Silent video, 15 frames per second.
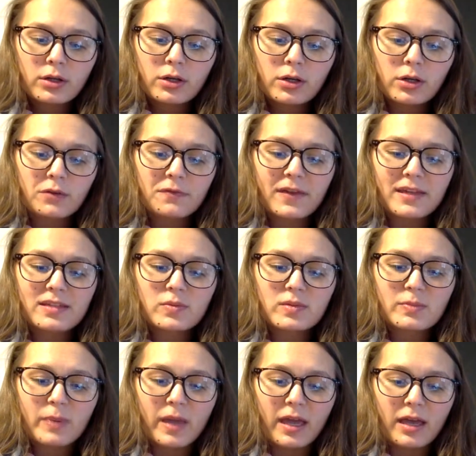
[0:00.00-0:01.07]
Her face was
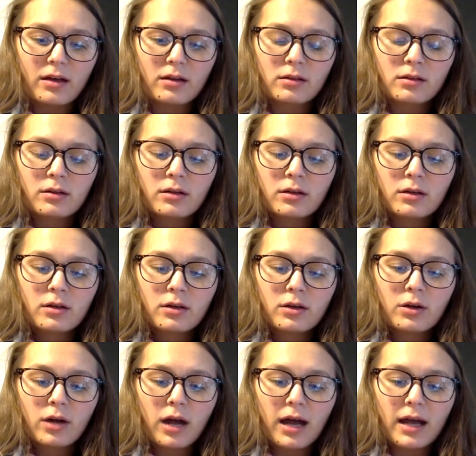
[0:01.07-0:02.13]
pale,
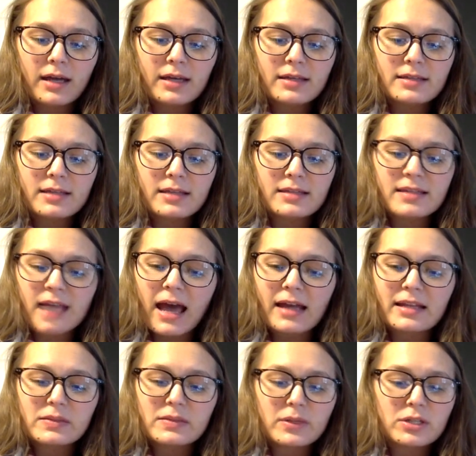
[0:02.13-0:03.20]
her eyes as sad
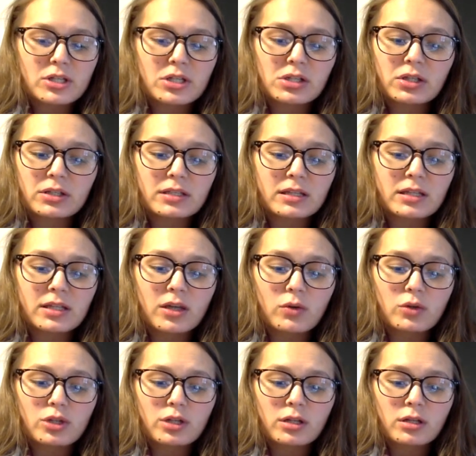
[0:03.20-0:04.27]
as when she looked at the
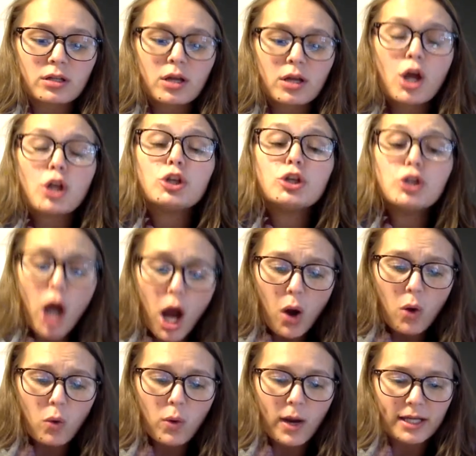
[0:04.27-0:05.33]
ocean.
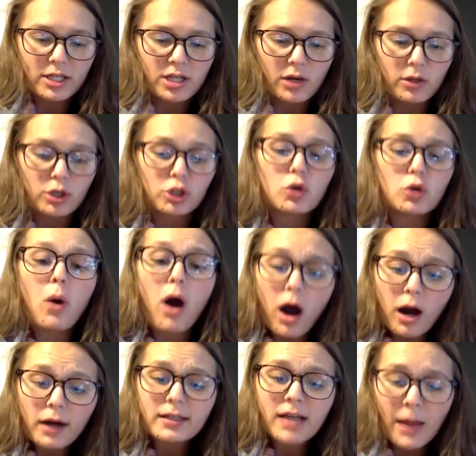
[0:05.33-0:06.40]
"No," I shouted. "You
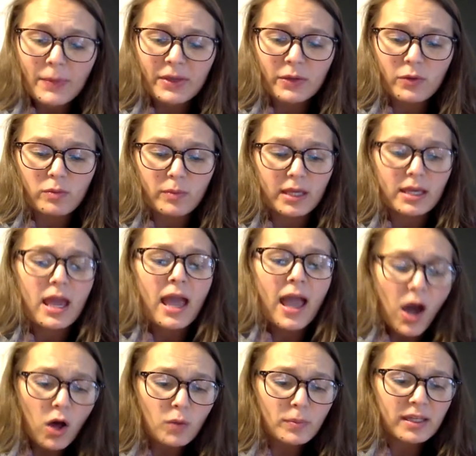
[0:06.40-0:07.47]
are coming with me.
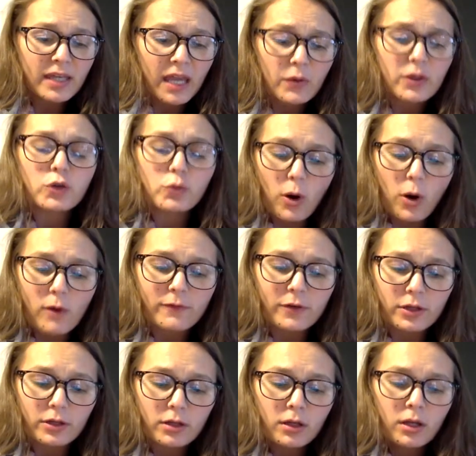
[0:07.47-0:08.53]
Help me carry
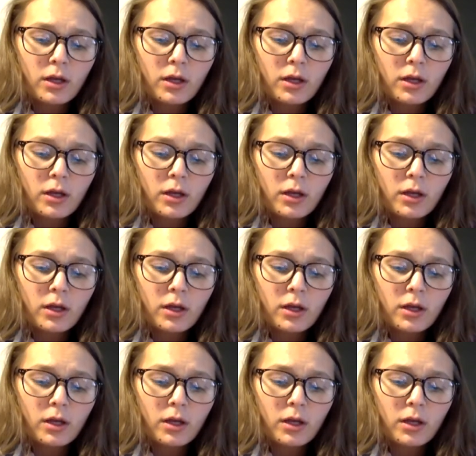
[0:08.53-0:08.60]
Grover."